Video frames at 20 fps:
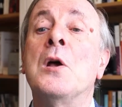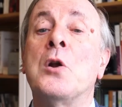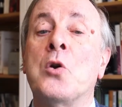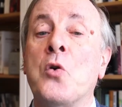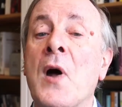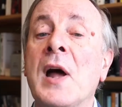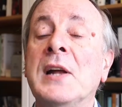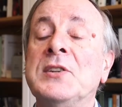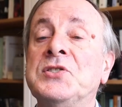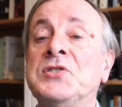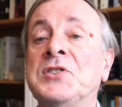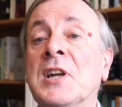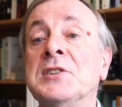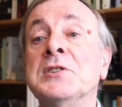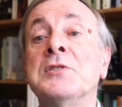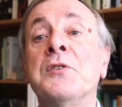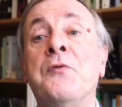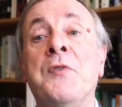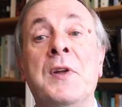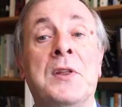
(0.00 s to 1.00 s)
Christ
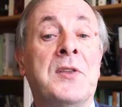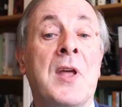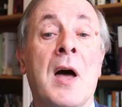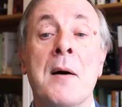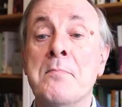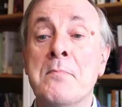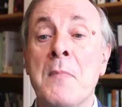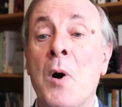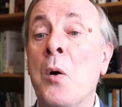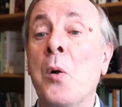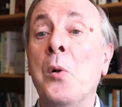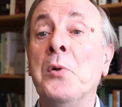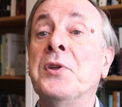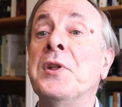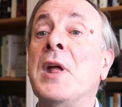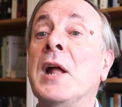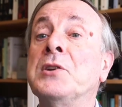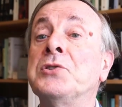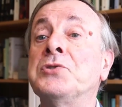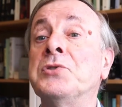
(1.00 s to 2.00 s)
doesn't fit that mould,
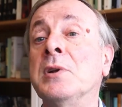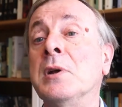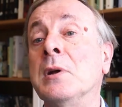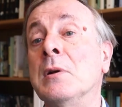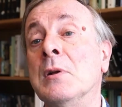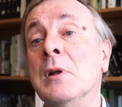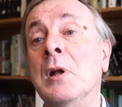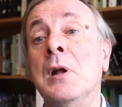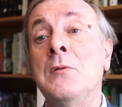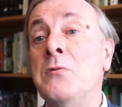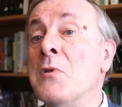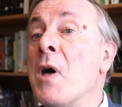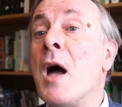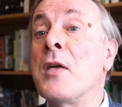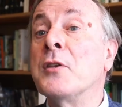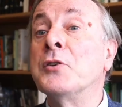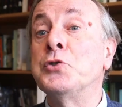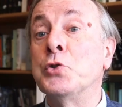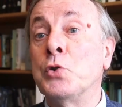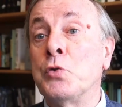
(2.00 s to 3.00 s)
and actually,
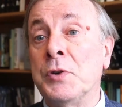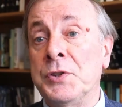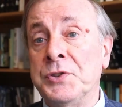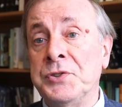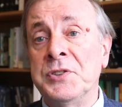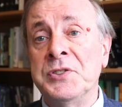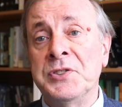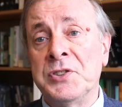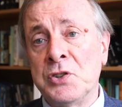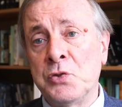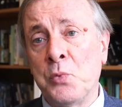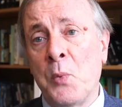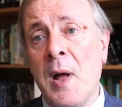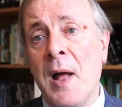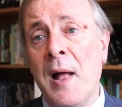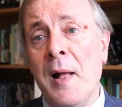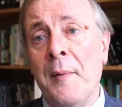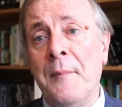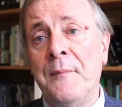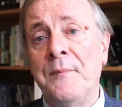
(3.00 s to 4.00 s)
neither should Christians as
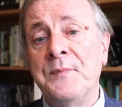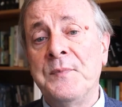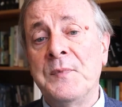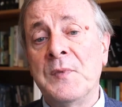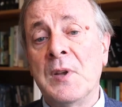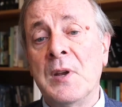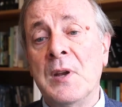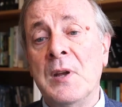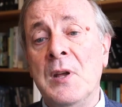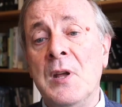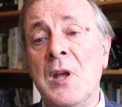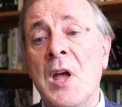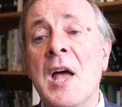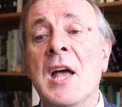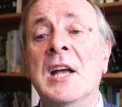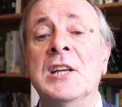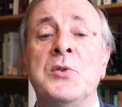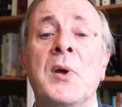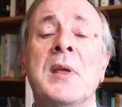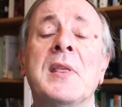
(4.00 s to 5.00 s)
well.
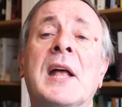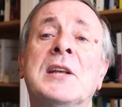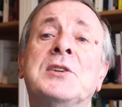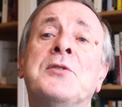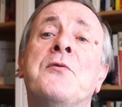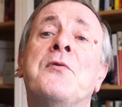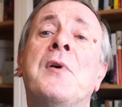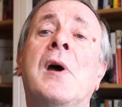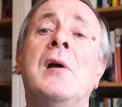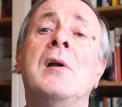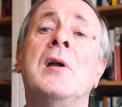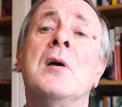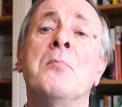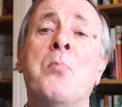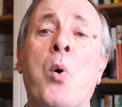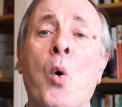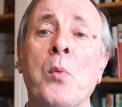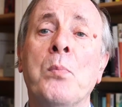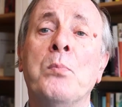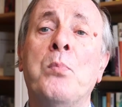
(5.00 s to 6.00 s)
So I think that's a very
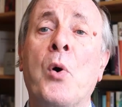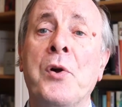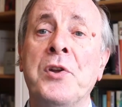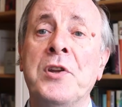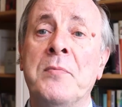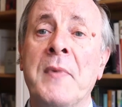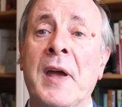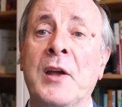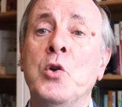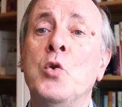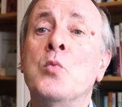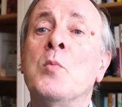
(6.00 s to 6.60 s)
important point to make.